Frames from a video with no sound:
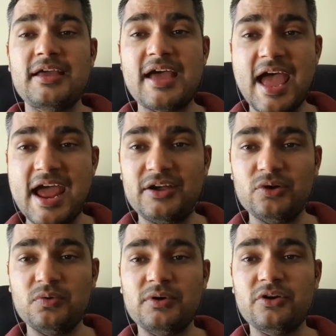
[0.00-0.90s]

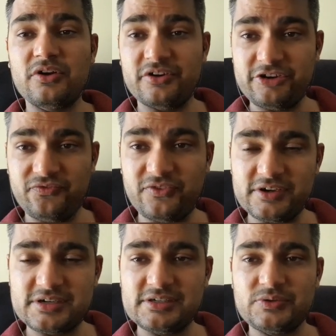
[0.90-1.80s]
handover or a
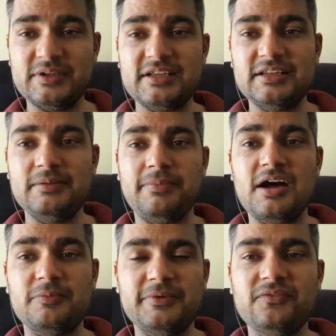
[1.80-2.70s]
referral to another
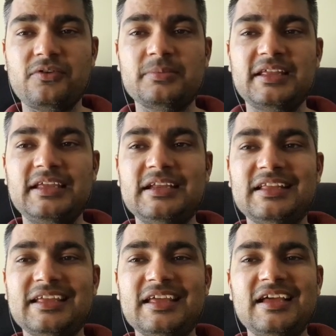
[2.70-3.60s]
department from the
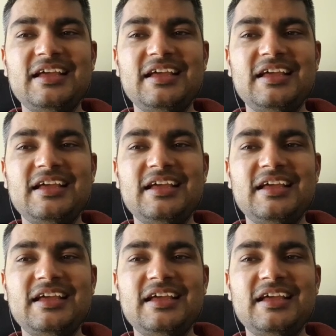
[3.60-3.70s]
ED,